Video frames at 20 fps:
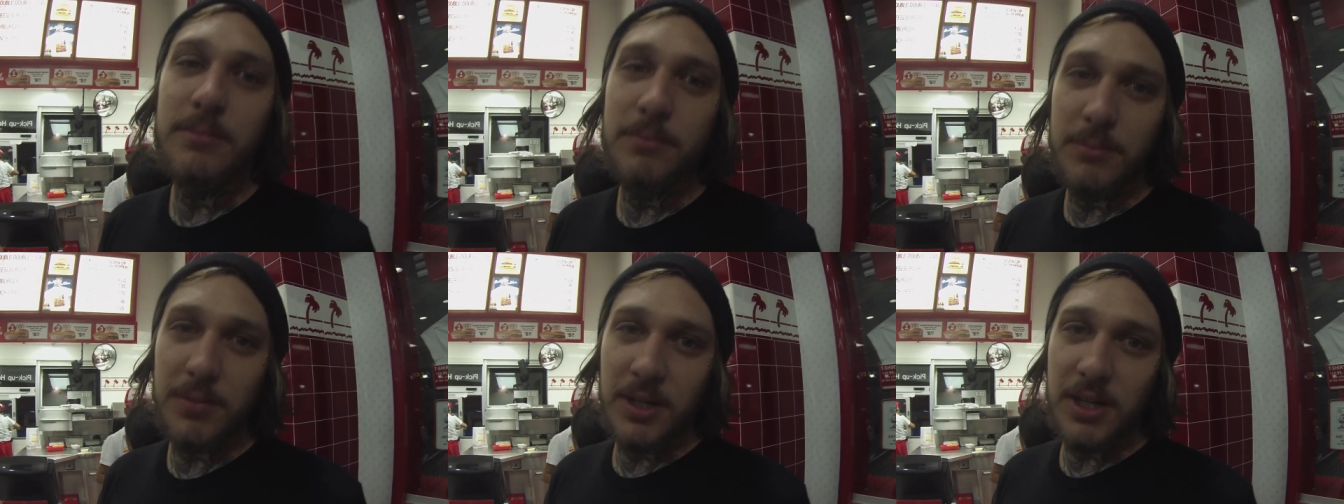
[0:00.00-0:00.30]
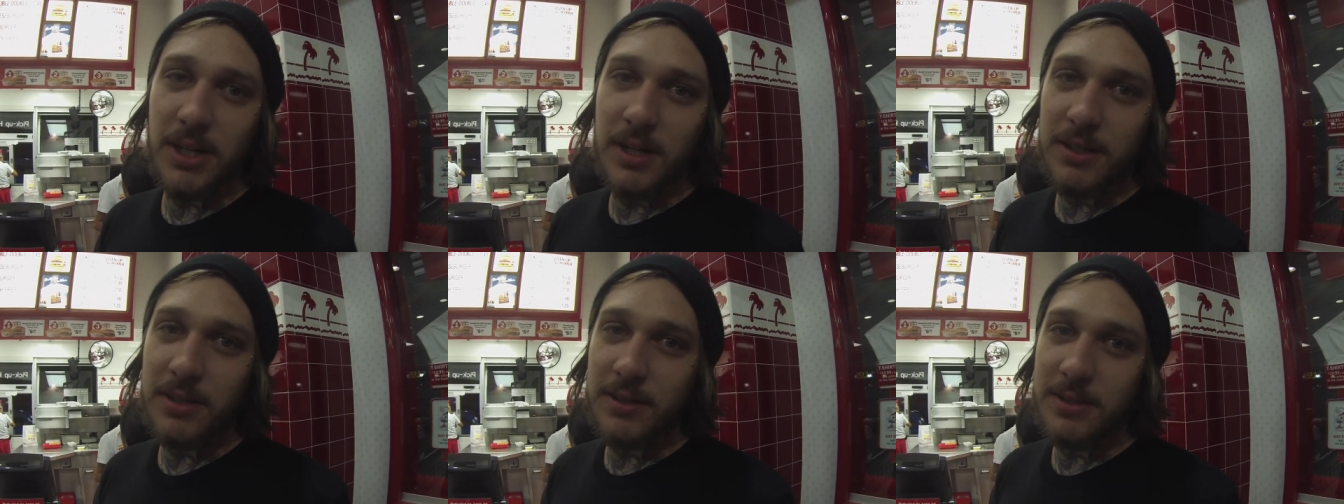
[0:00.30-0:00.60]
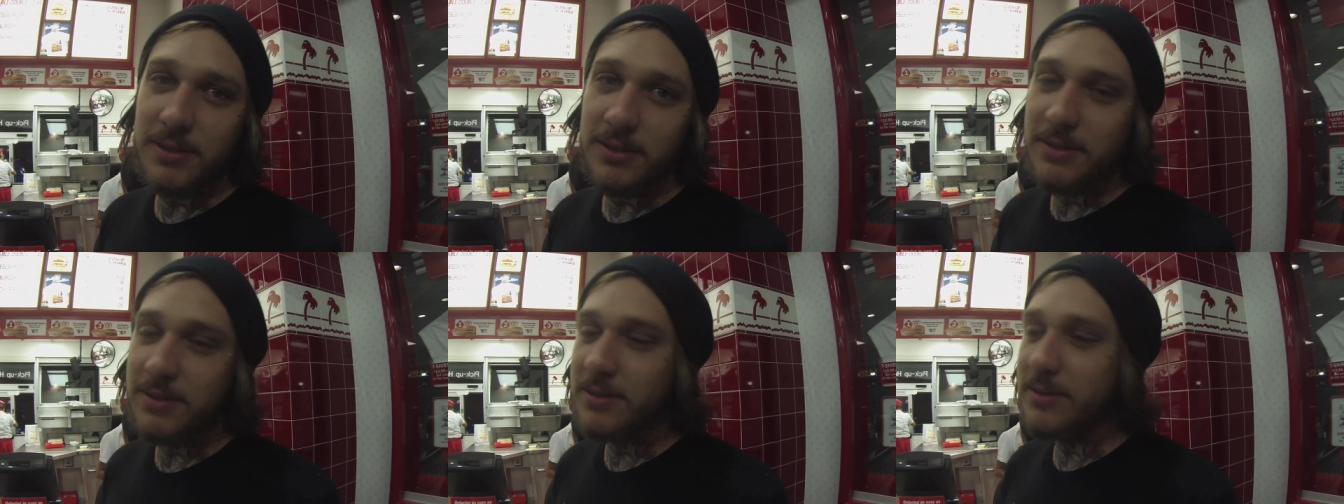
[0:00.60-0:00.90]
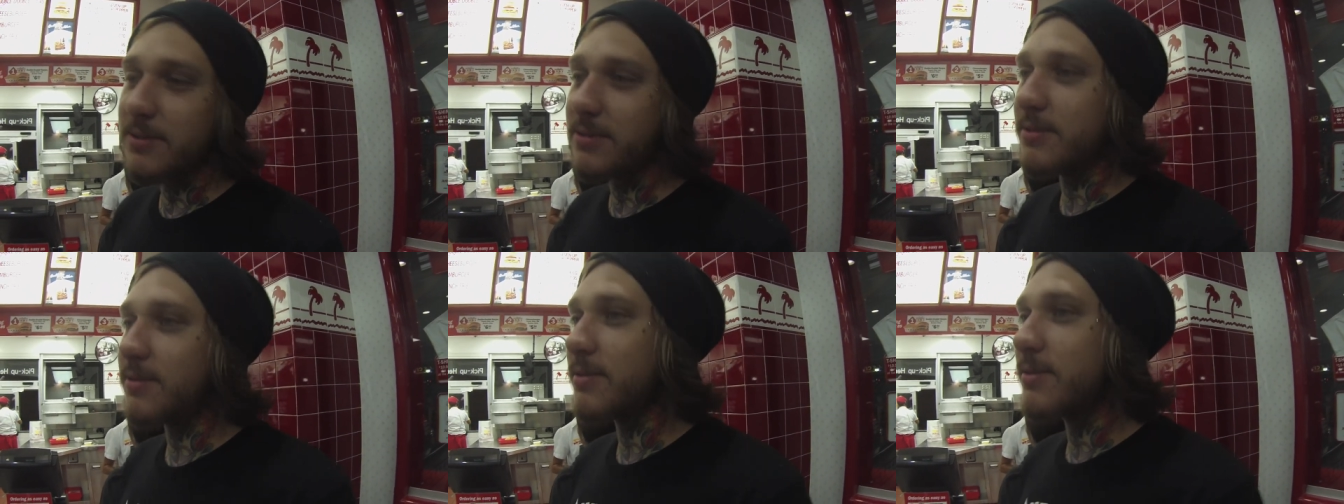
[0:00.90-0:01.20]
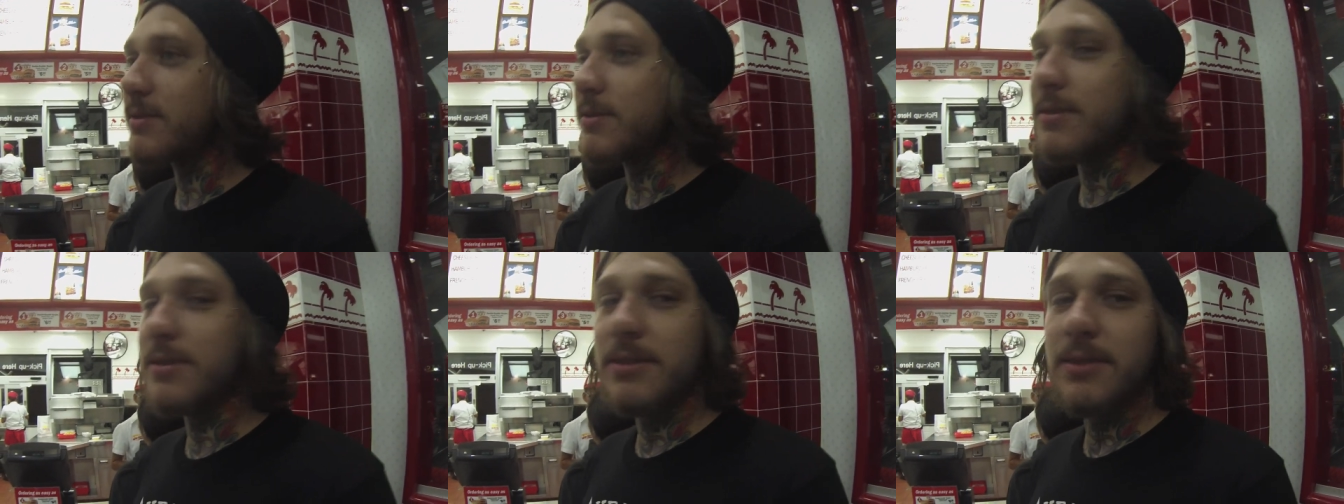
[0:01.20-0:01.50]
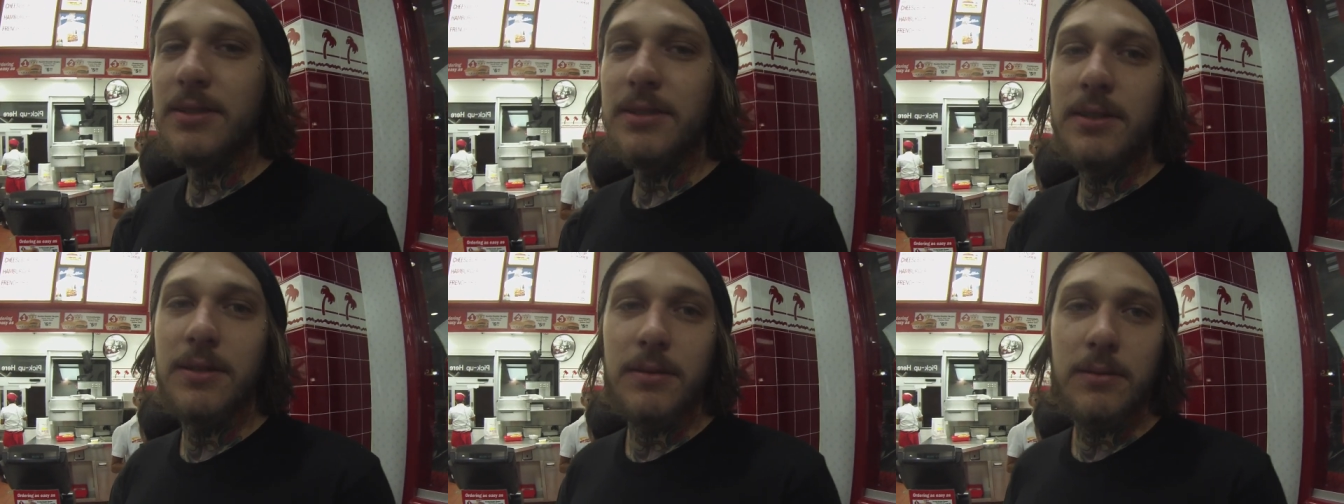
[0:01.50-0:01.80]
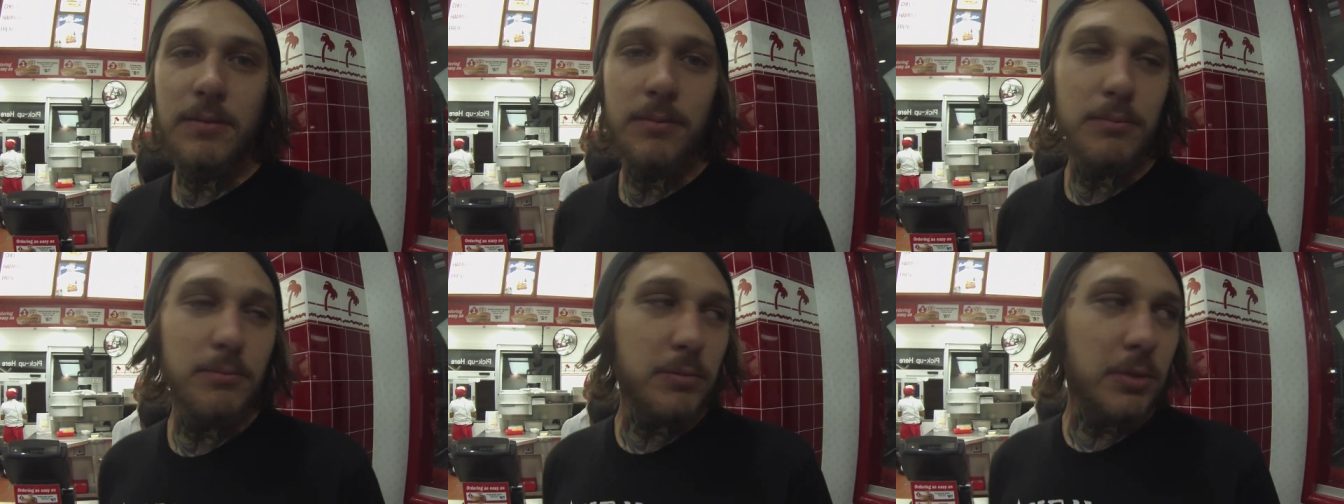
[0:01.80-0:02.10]
Bro. You could gel
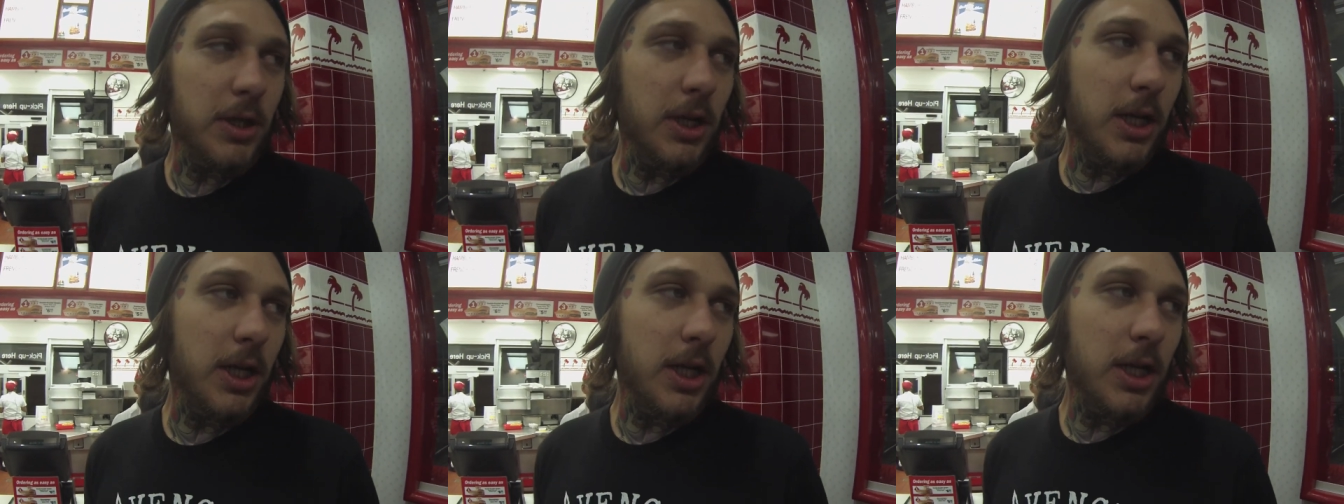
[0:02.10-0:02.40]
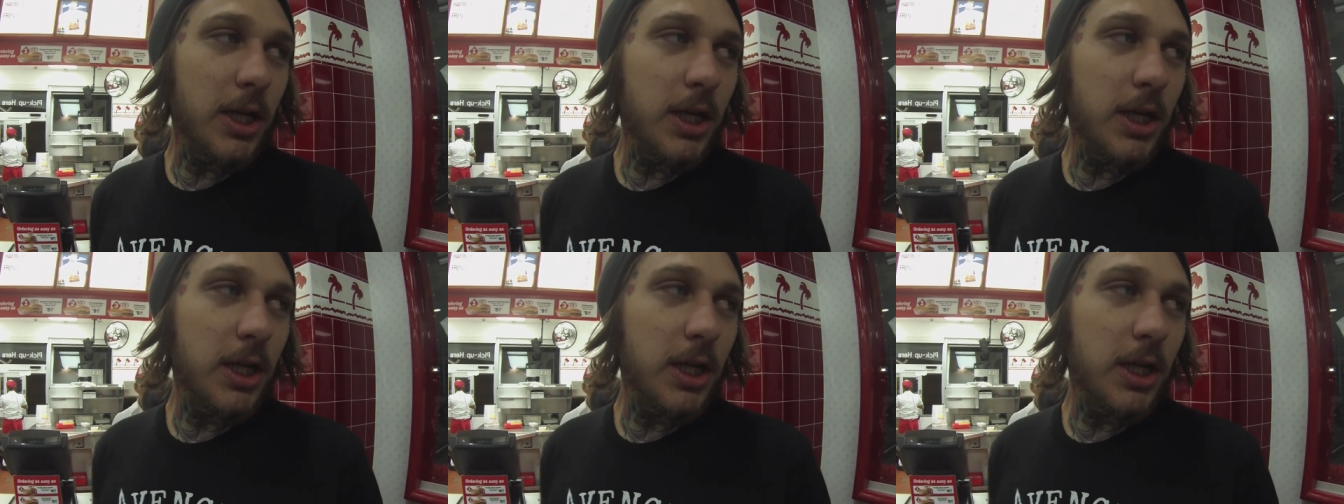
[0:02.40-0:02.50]
it. Bro.